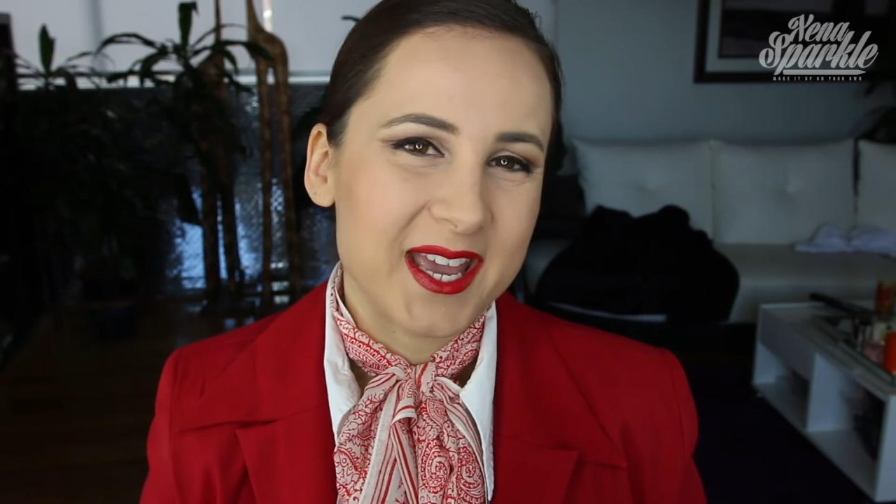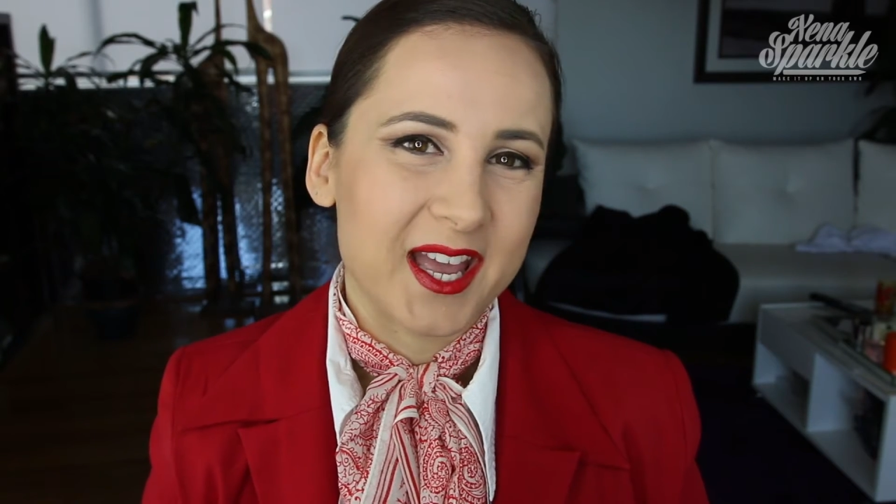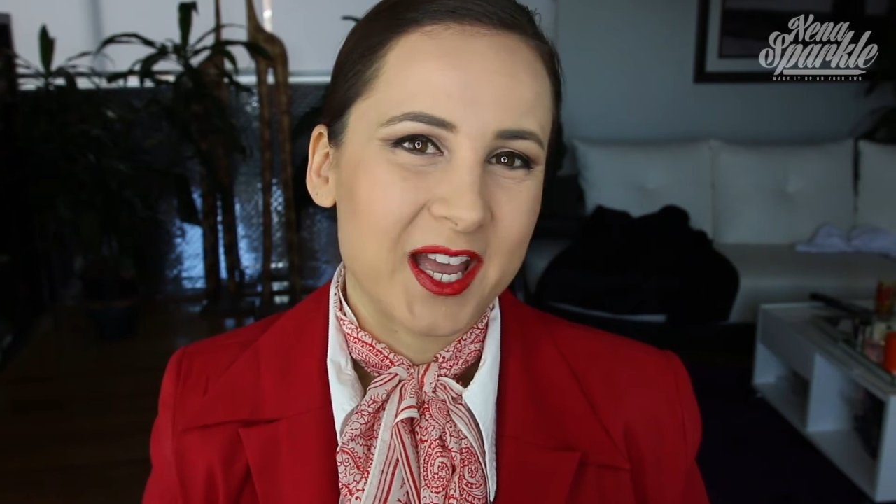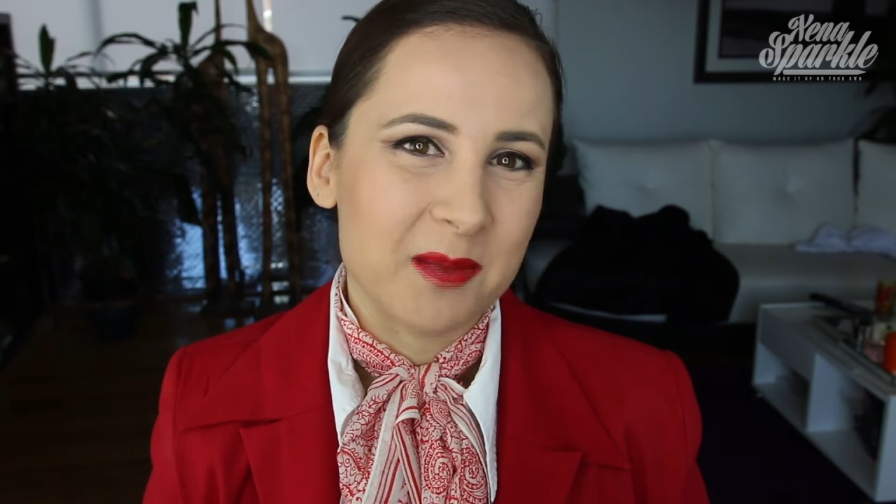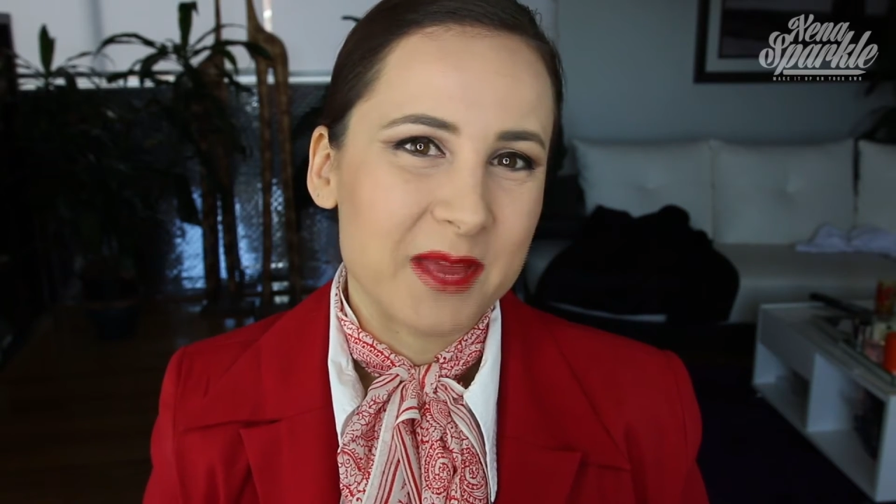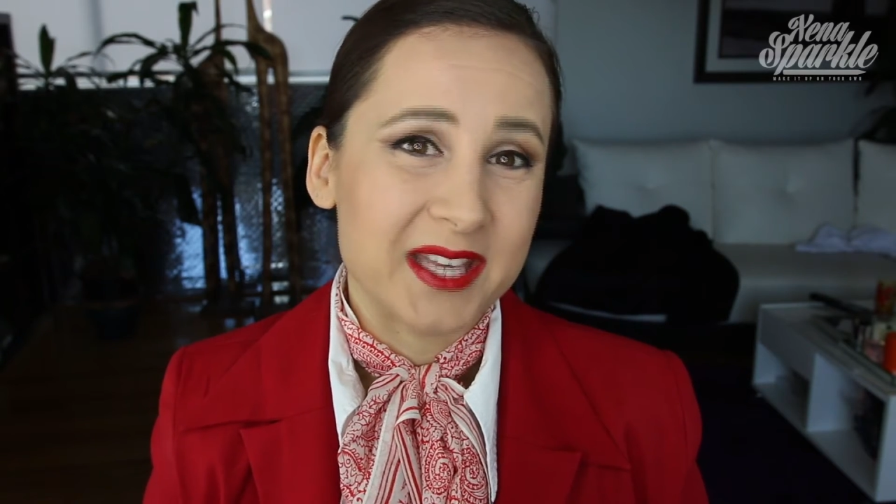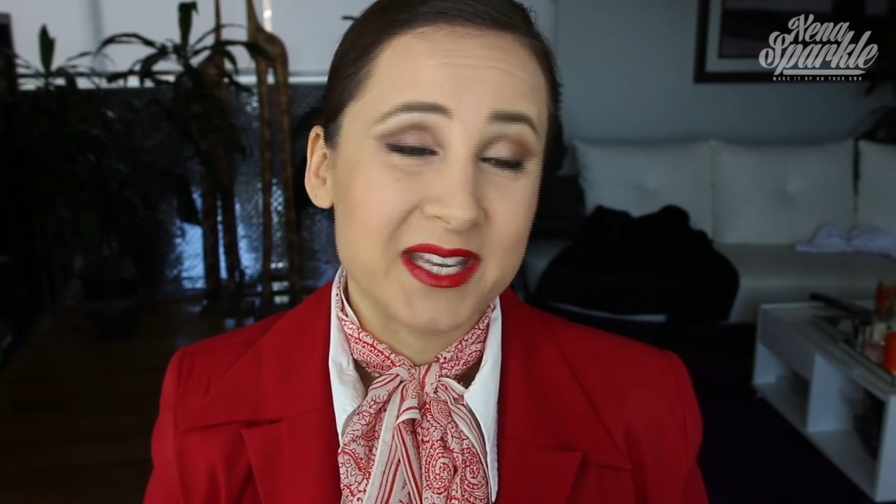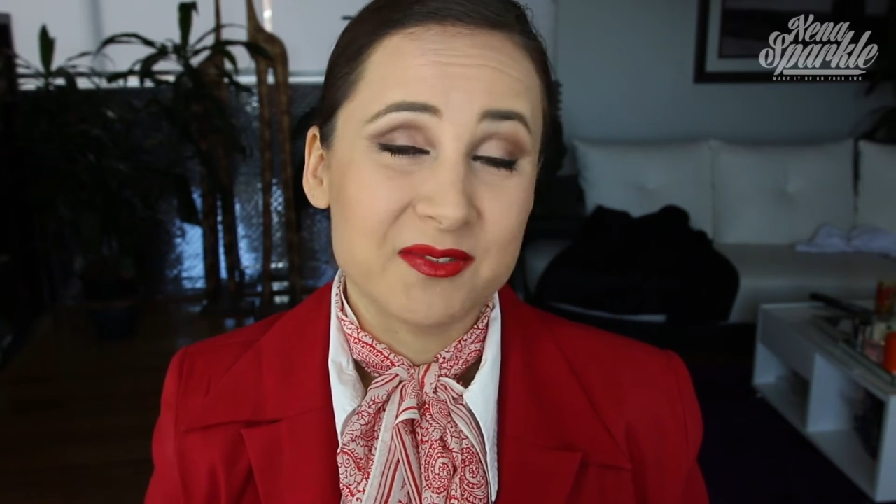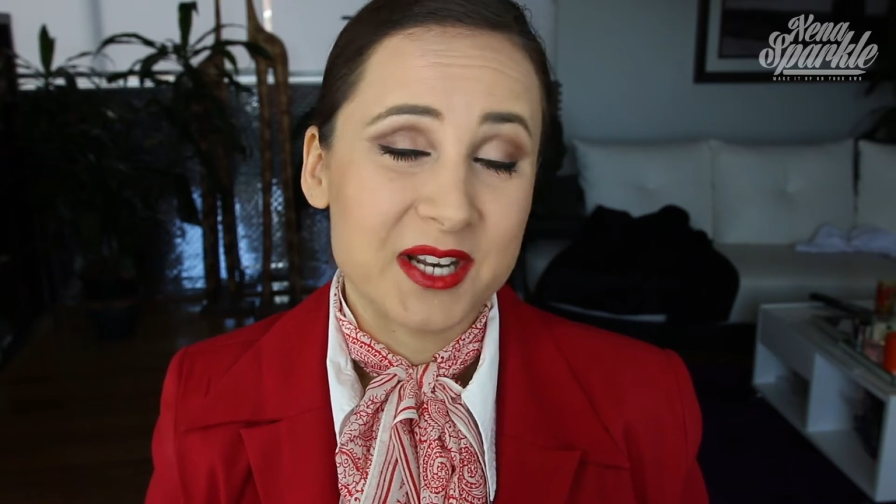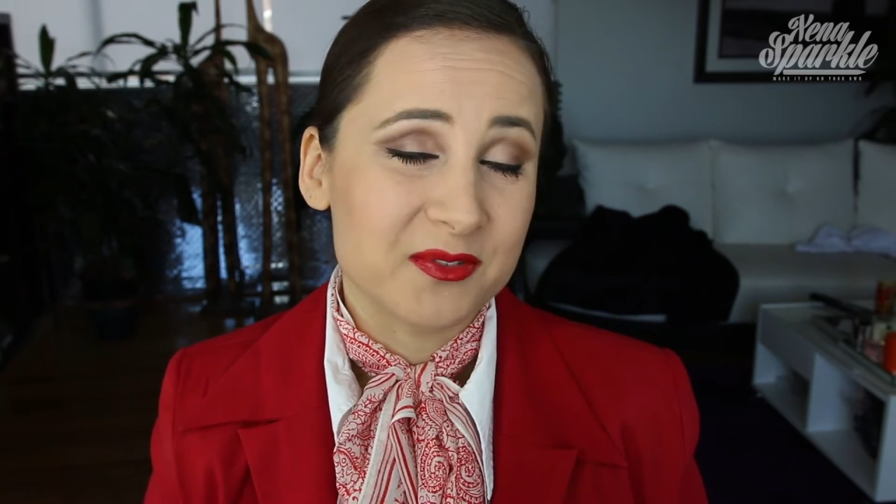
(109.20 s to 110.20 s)
and
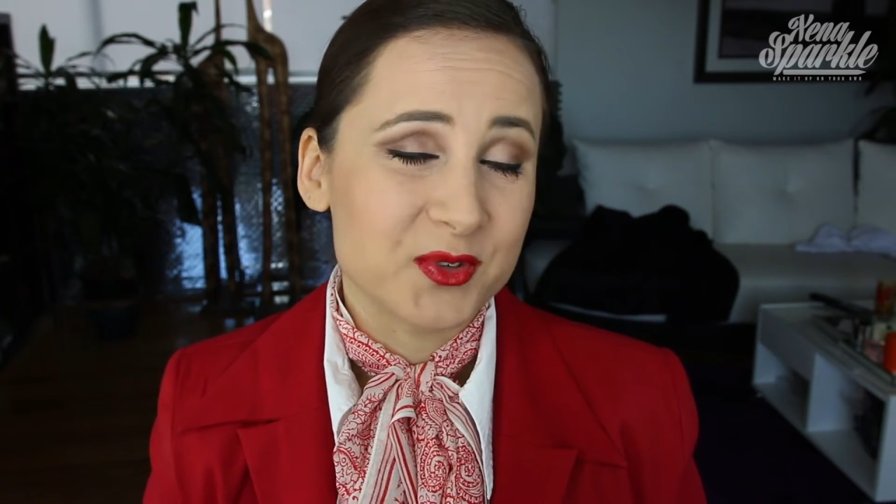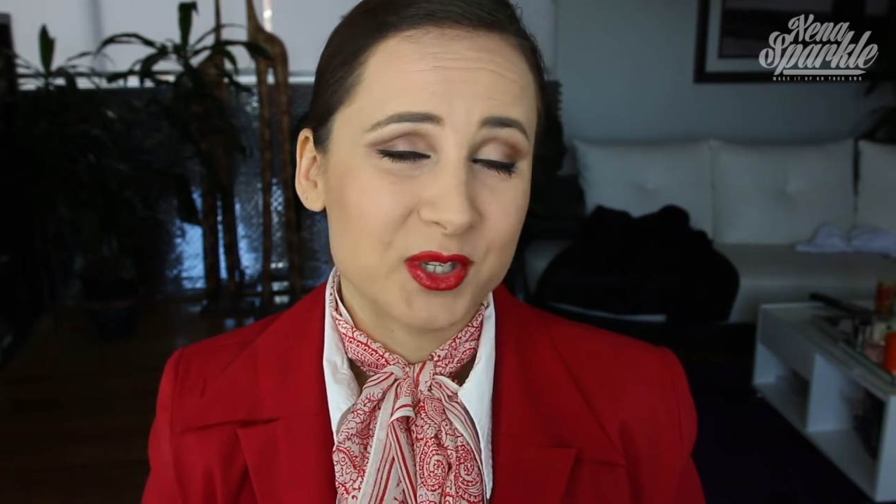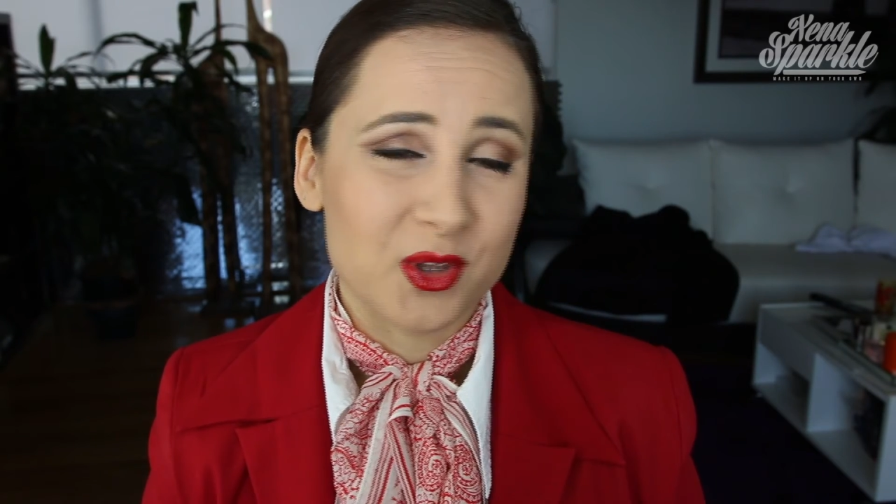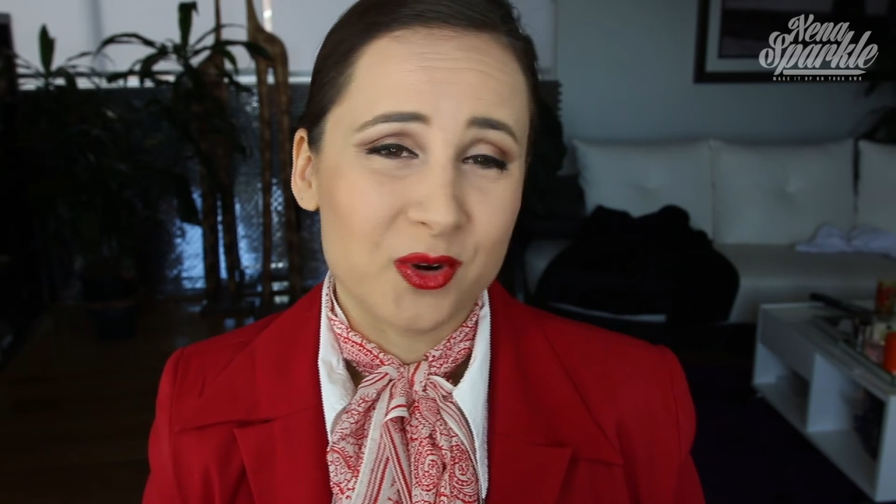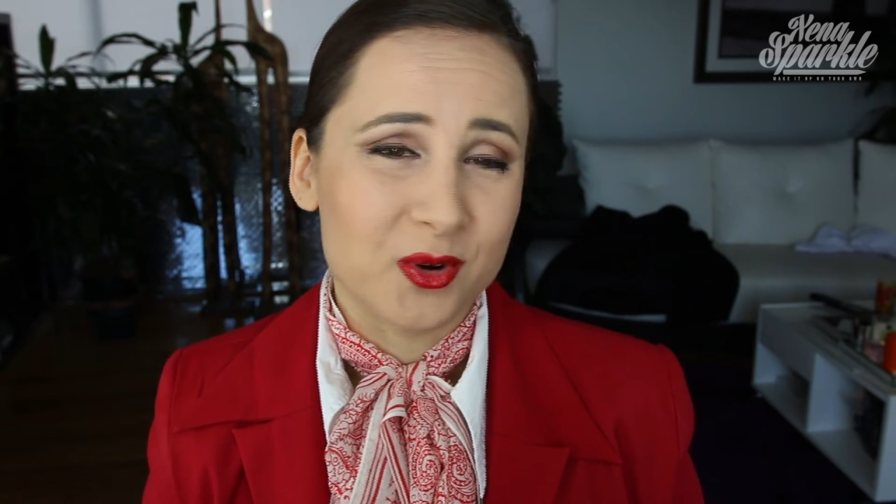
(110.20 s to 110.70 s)
even after a long